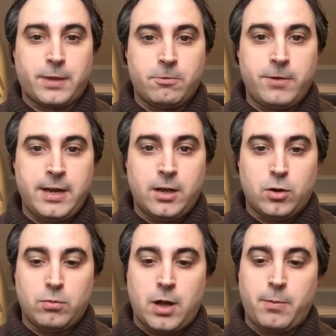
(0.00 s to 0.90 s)

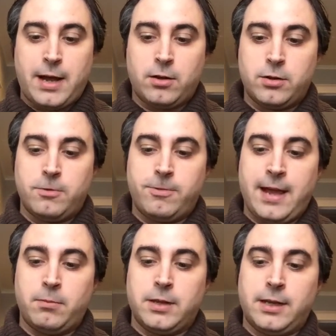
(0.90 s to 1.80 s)
video about the
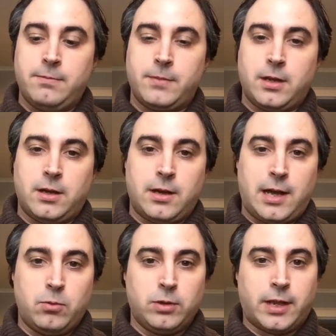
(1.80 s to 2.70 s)
family,
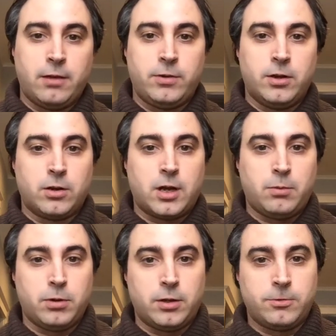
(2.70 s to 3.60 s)
I will give you a
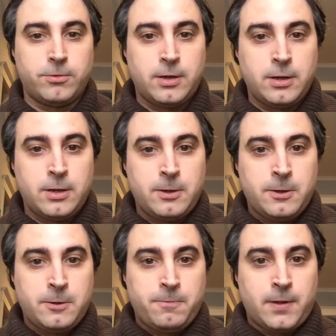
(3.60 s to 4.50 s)
couple of
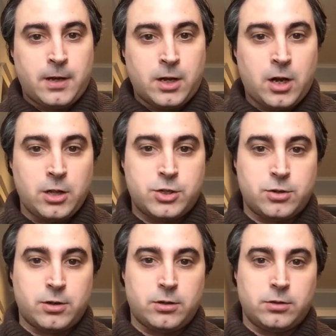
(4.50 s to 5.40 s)

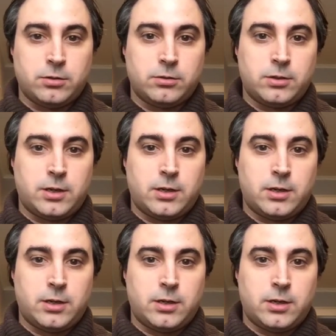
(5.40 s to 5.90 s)
cultural